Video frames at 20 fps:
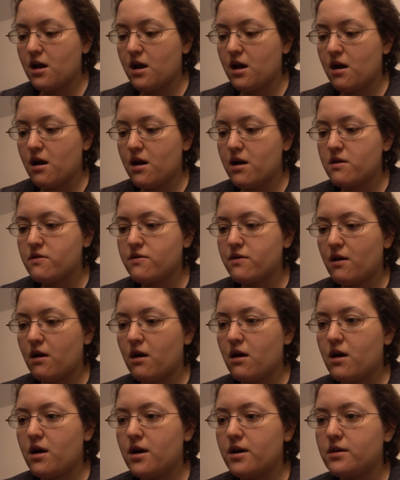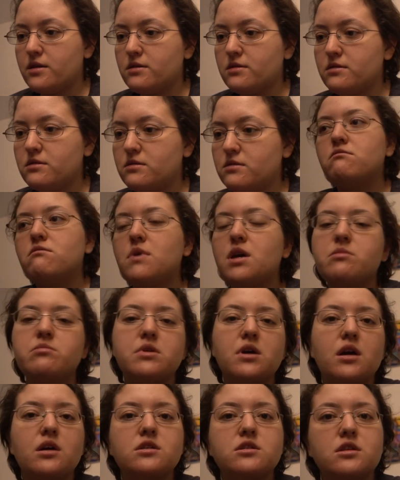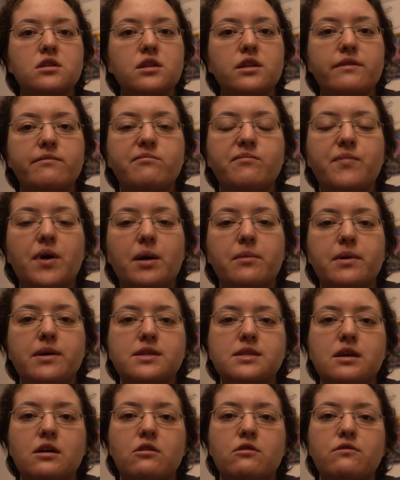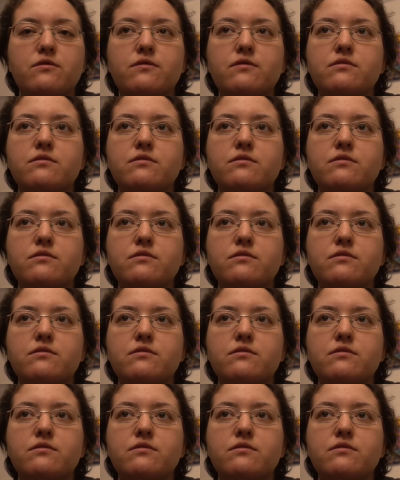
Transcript: I thought maybe I should live by myself